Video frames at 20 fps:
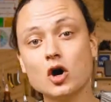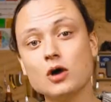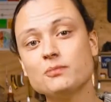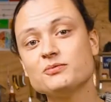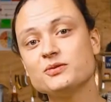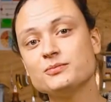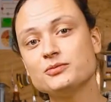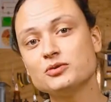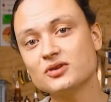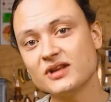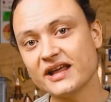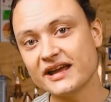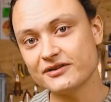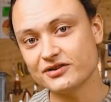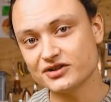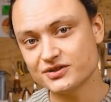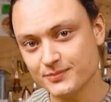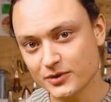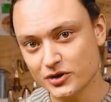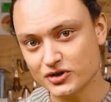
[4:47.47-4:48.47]
Optimal
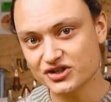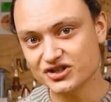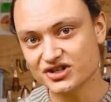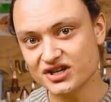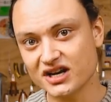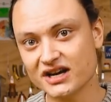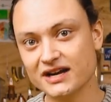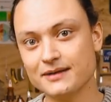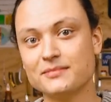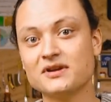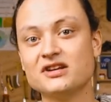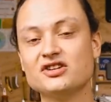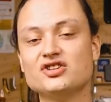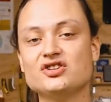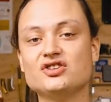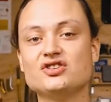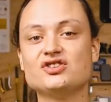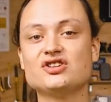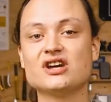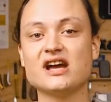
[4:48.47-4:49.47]
layer exposure time
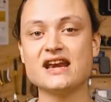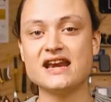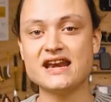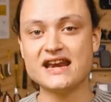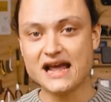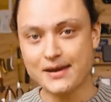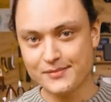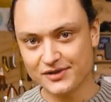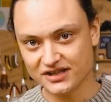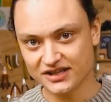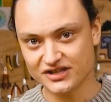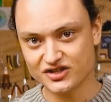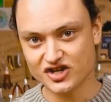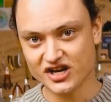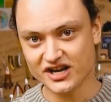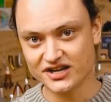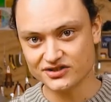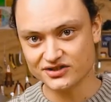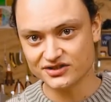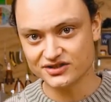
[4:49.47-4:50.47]
dynamically
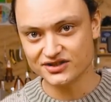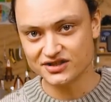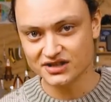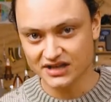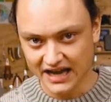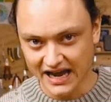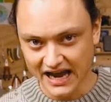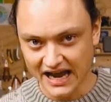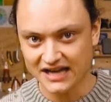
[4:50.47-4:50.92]
changes